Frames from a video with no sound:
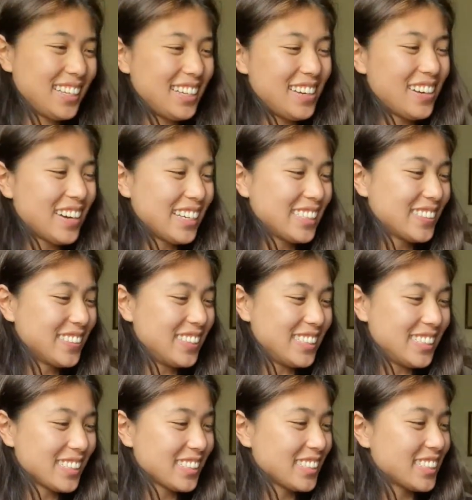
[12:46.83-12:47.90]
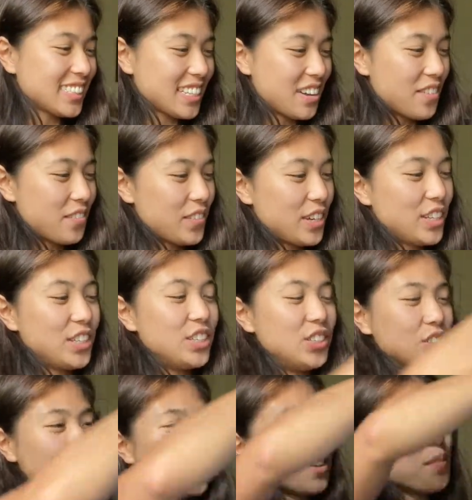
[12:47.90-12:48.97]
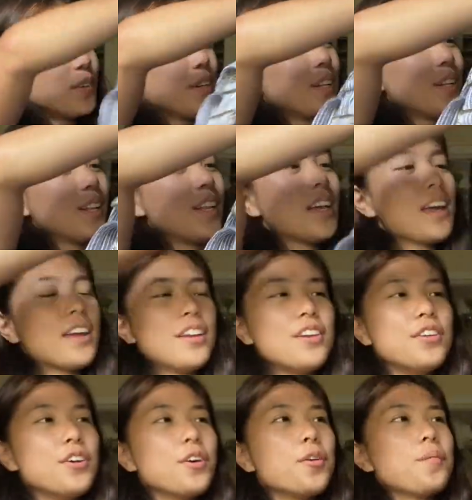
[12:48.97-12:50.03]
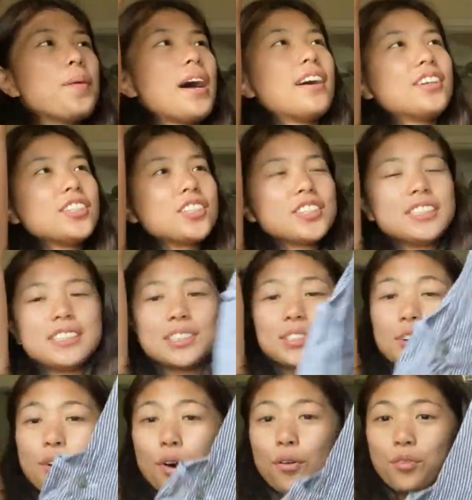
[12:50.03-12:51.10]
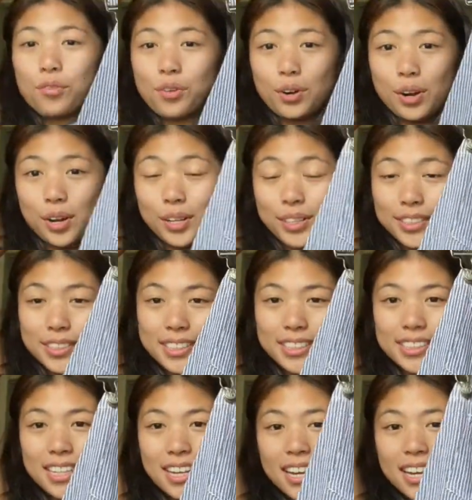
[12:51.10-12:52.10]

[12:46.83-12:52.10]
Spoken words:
Okay, so these are some adorable no boundaries overalls.